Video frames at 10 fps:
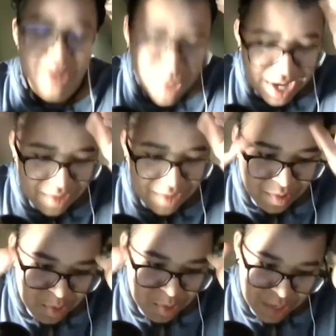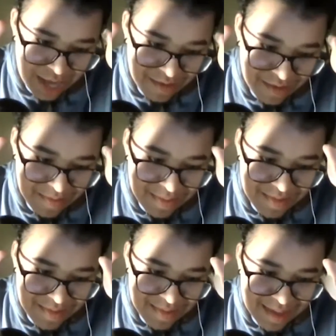quite give what it was supposed to give.
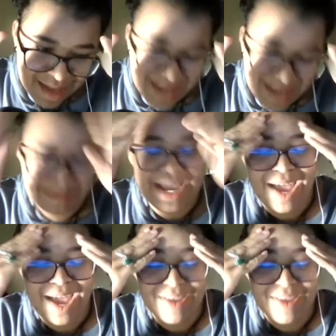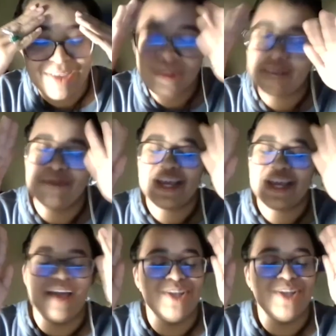And I'm like, the whole time I'm like,
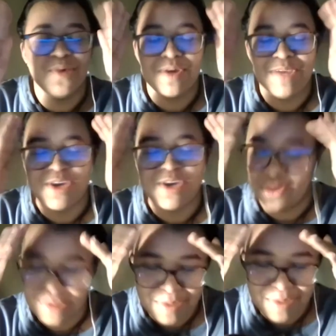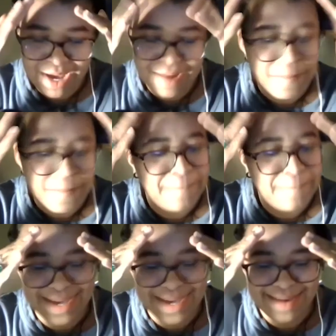I don't want to be critical about it,
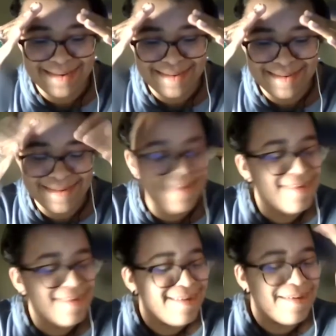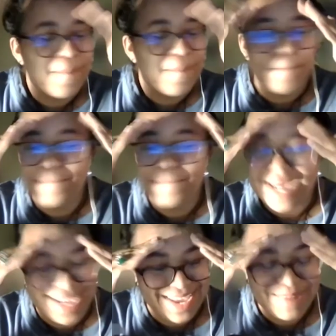but
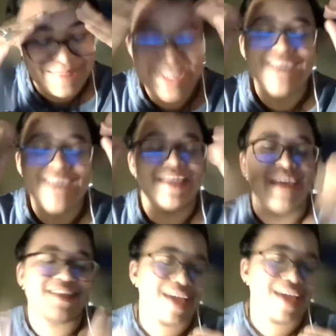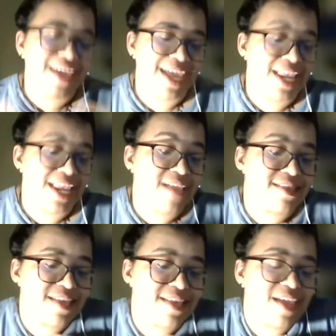because
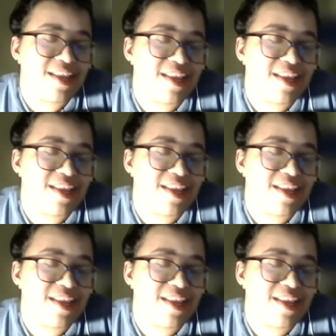it